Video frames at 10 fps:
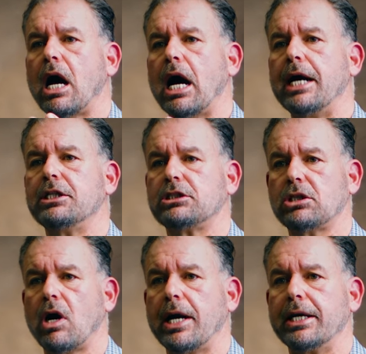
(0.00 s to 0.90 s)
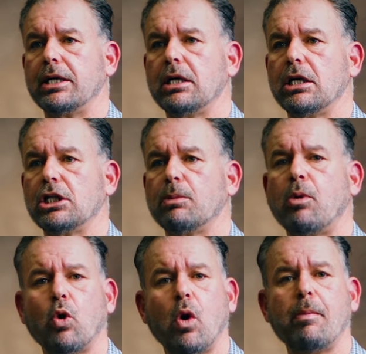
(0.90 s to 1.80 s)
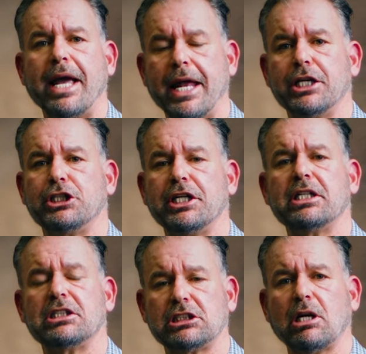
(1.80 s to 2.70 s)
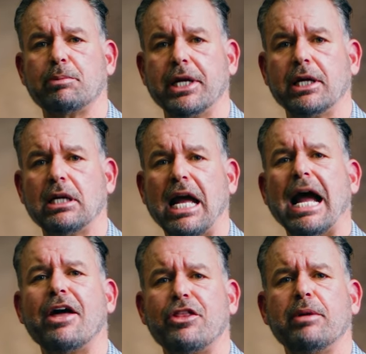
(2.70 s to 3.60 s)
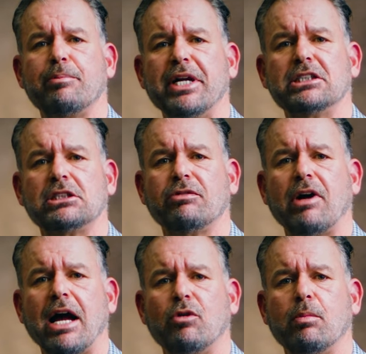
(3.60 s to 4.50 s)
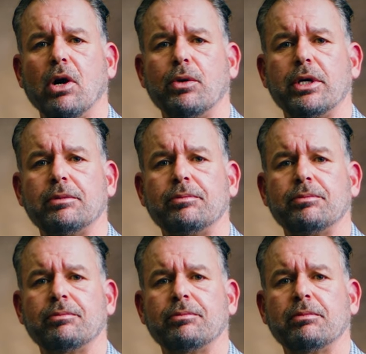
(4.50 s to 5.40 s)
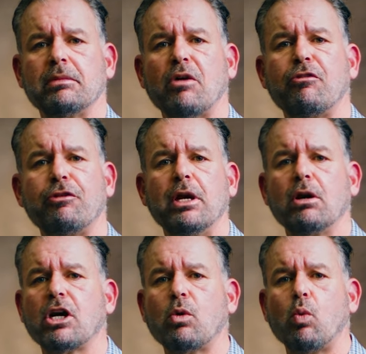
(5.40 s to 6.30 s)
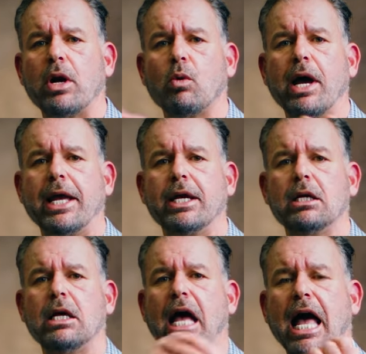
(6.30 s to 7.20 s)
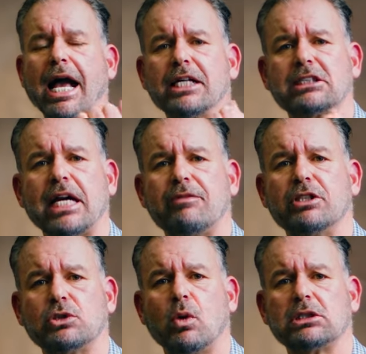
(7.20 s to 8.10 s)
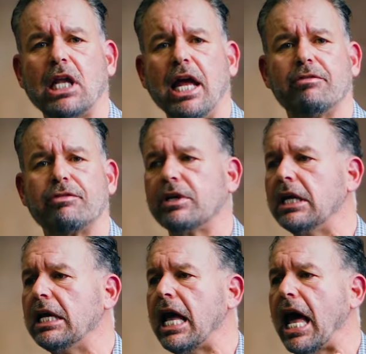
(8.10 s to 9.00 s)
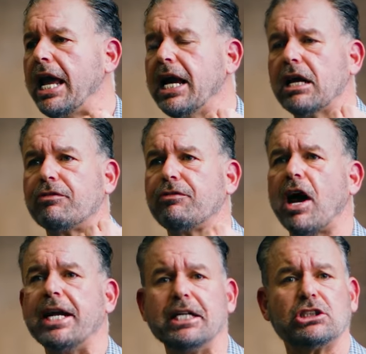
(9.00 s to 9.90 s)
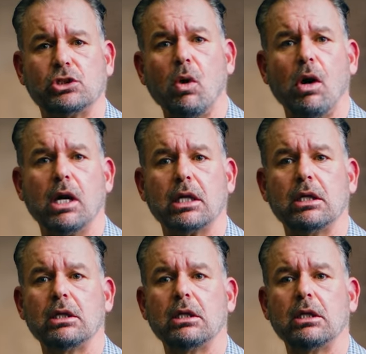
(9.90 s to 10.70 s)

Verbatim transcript: I decided to put all my energy into something other than be in survival mode fear went away. I got to save this dog's life. I got to find this dog.